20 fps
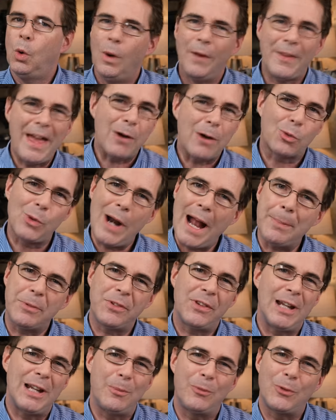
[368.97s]
Well, that wraps
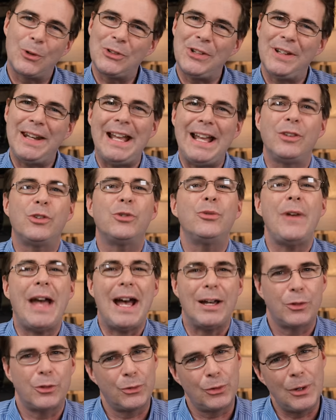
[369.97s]
it up for today's
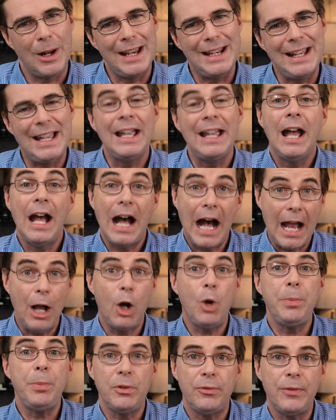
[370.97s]
Fast Friday. I
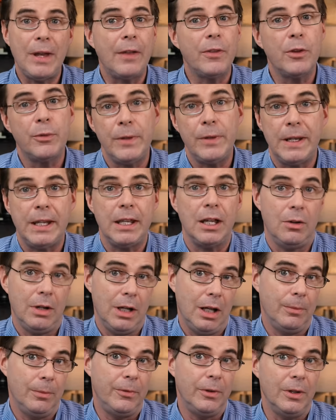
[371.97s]
hope you found the video
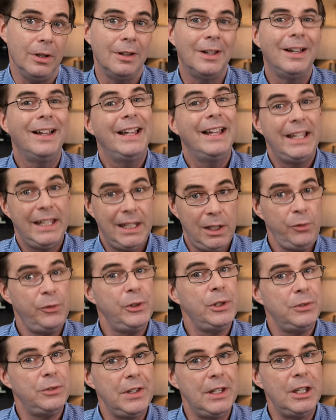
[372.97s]
helpful. If
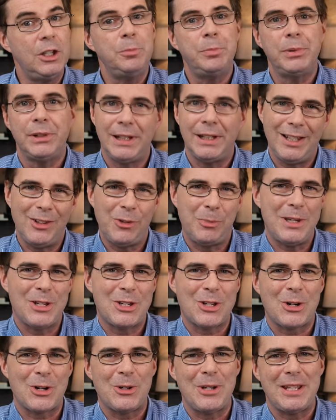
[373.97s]
you did, please be
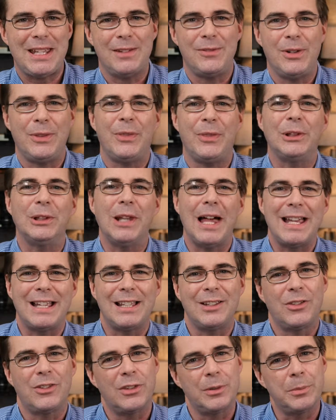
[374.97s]
sure to give it the like
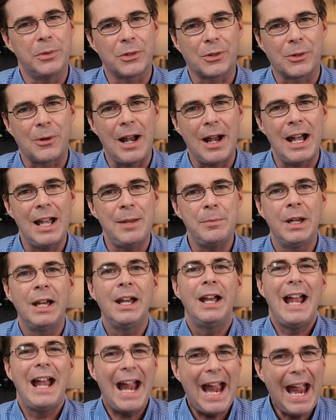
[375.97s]
and subscribe.
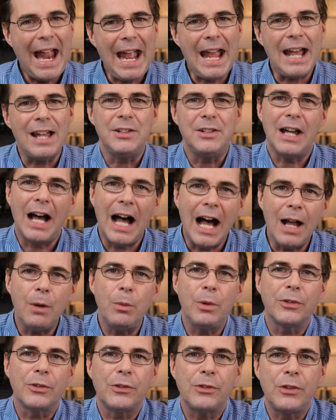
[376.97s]
And I
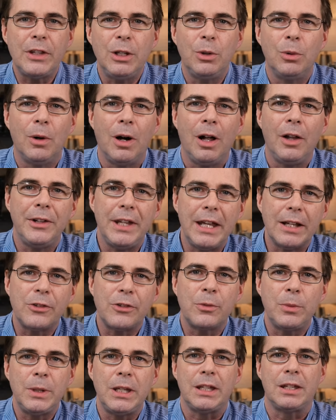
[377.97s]
will see you all
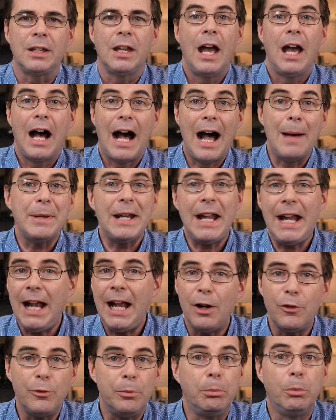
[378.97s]
next week. I'm gonna
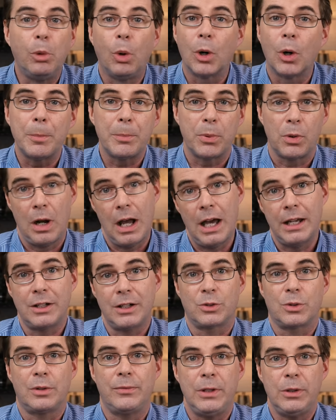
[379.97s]
have more
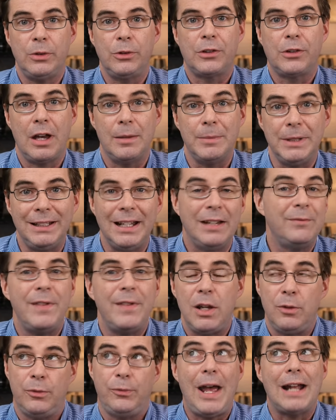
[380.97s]
product reviews coming.
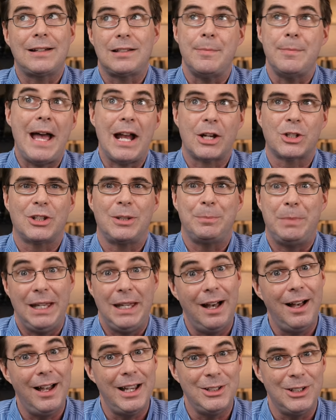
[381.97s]
In fact, I'm actually
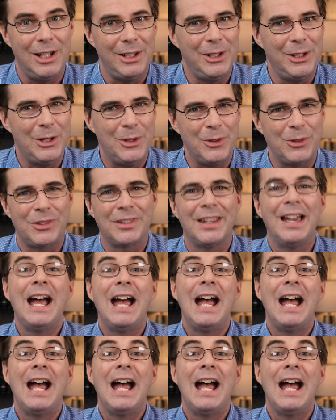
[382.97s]
behind on those